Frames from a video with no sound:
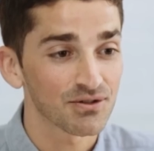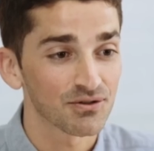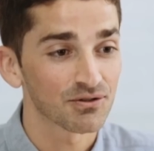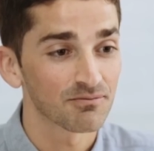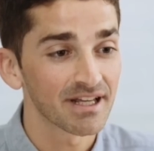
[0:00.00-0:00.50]
of
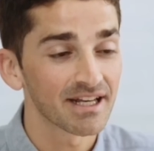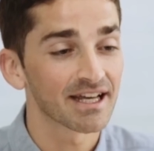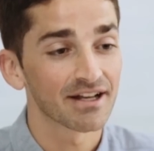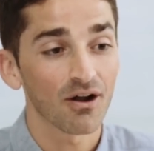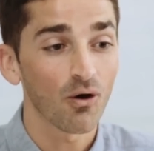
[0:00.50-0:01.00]
interest to me
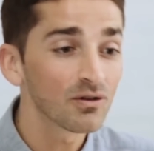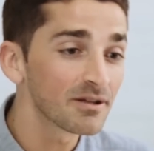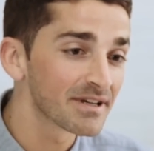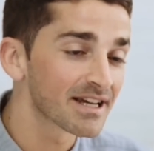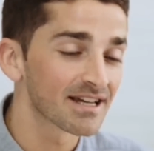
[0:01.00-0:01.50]
as
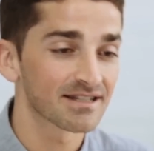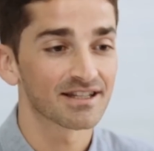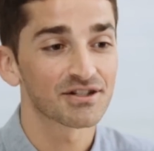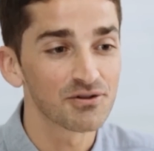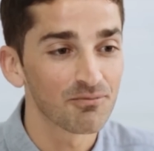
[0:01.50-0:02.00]
well.
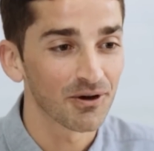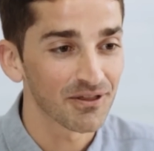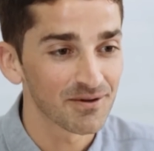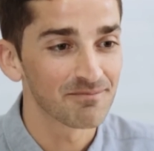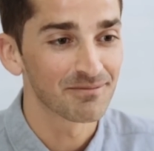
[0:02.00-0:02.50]
How to
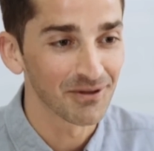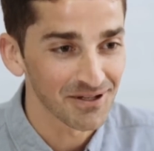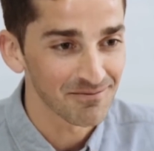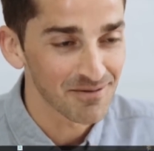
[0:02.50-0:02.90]
set up your own